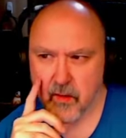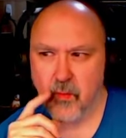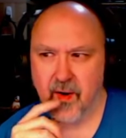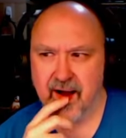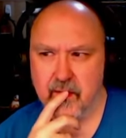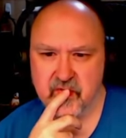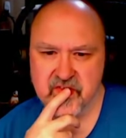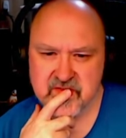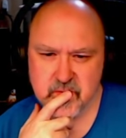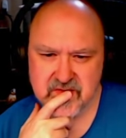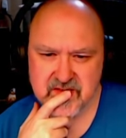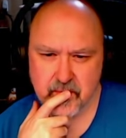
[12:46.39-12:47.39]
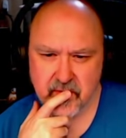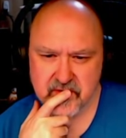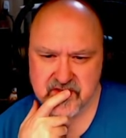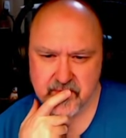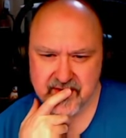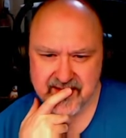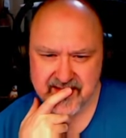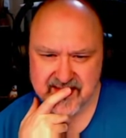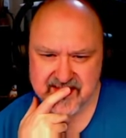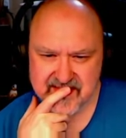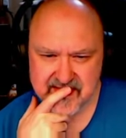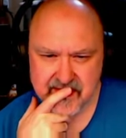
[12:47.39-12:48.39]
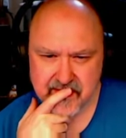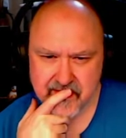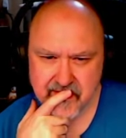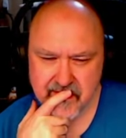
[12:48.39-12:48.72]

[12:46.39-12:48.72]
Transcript: Wow, this was supposed to be easy.